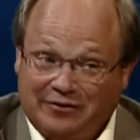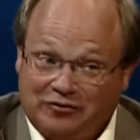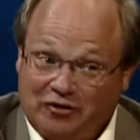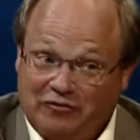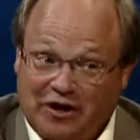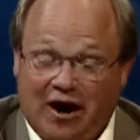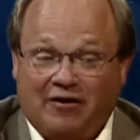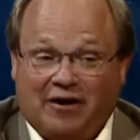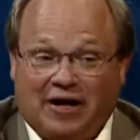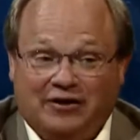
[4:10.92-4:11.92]
So if a
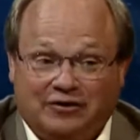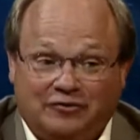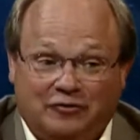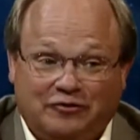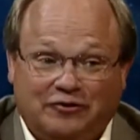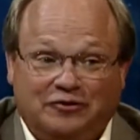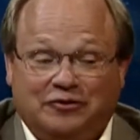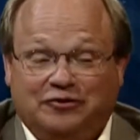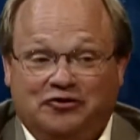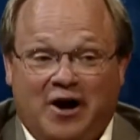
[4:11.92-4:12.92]
congregation wants
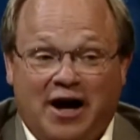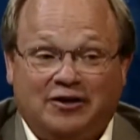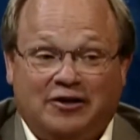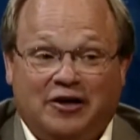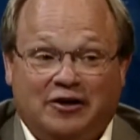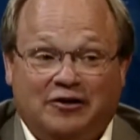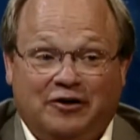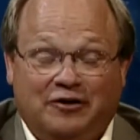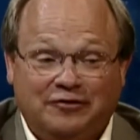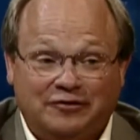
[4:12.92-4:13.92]
to attract young
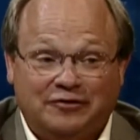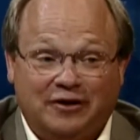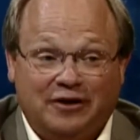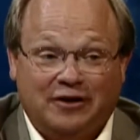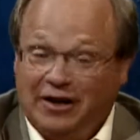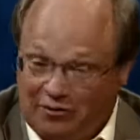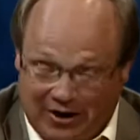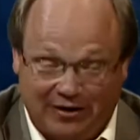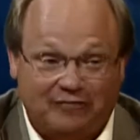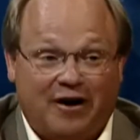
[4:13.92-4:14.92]
adults, it'll
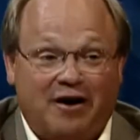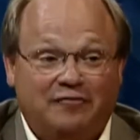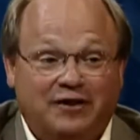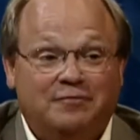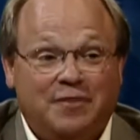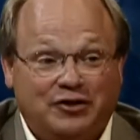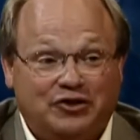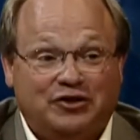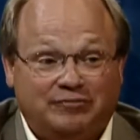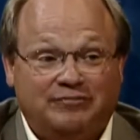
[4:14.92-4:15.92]
get involved in
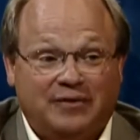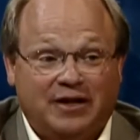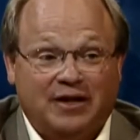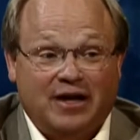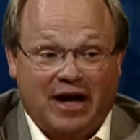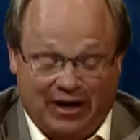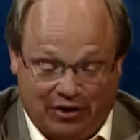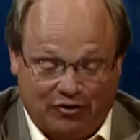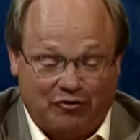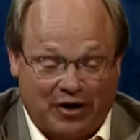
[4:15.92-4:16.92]
mission, and
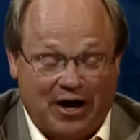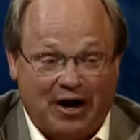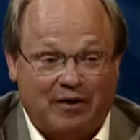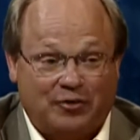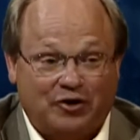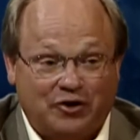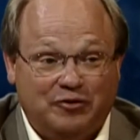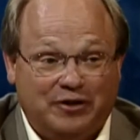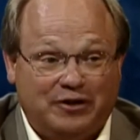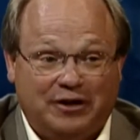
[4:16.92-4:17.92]
it'll create
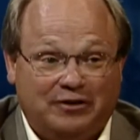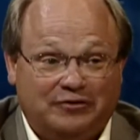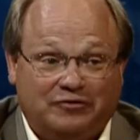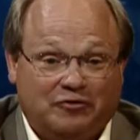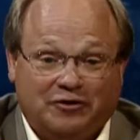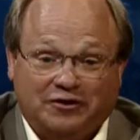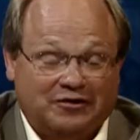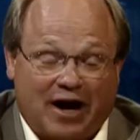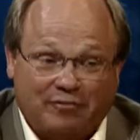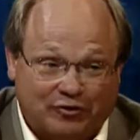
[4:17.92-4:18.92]
opportunities for
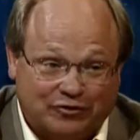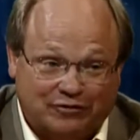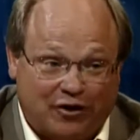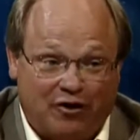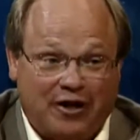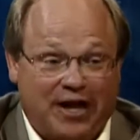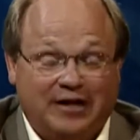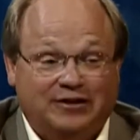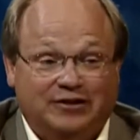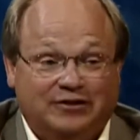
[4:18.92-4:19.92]
disciples of all
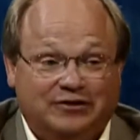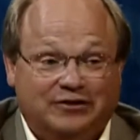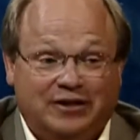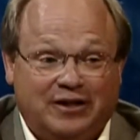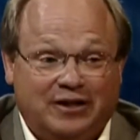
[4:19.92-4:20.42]
ages